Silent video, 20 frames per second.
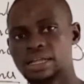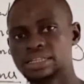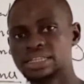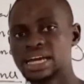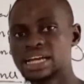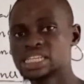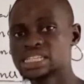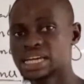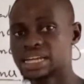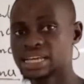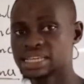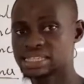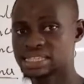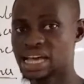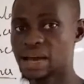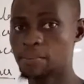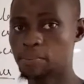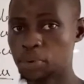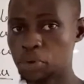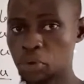that is an
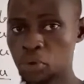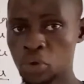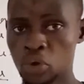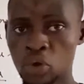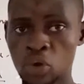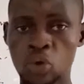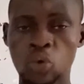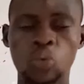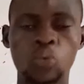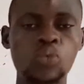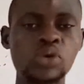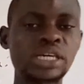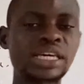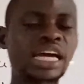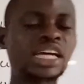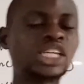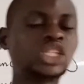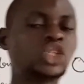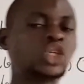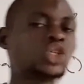example. We
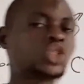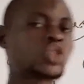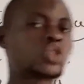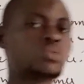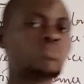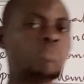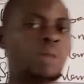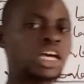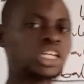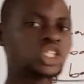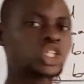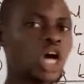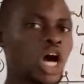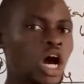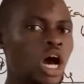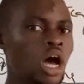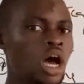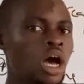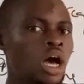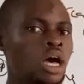can use to measure
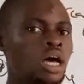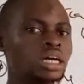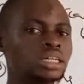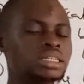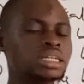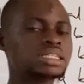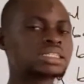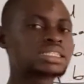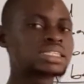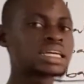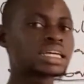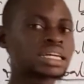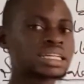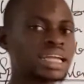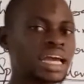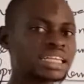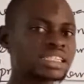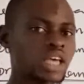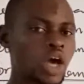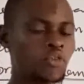the
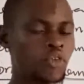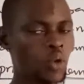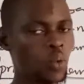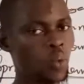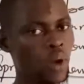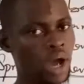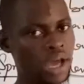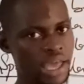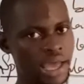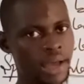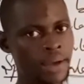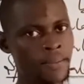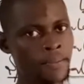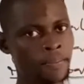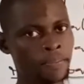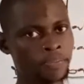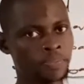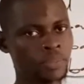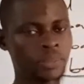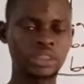thickness of a wire.
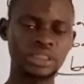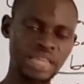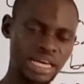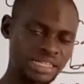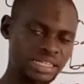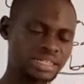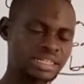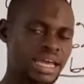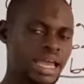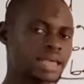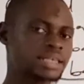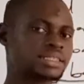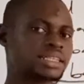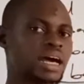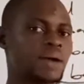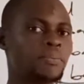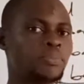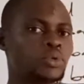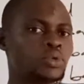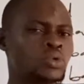That's another
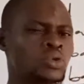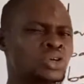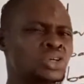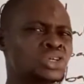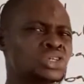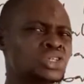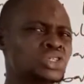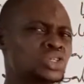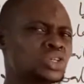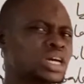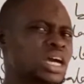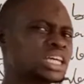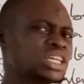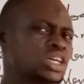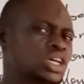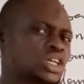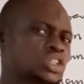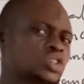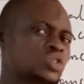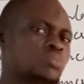example. You can
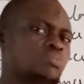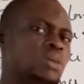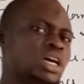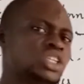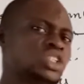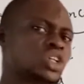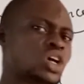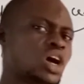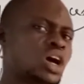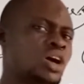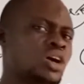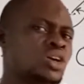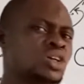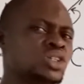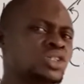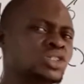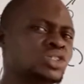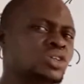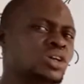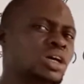use to measure
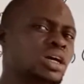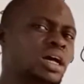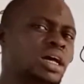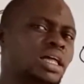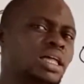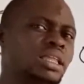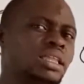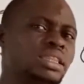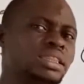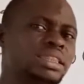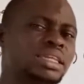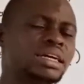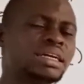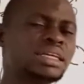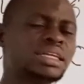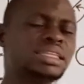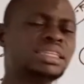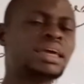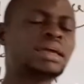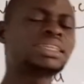
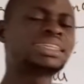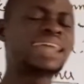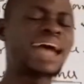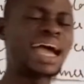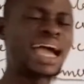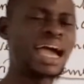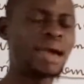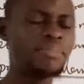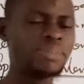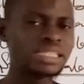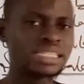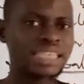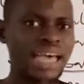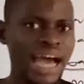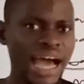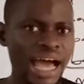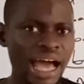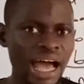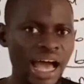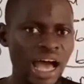the
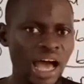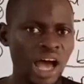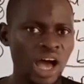diameter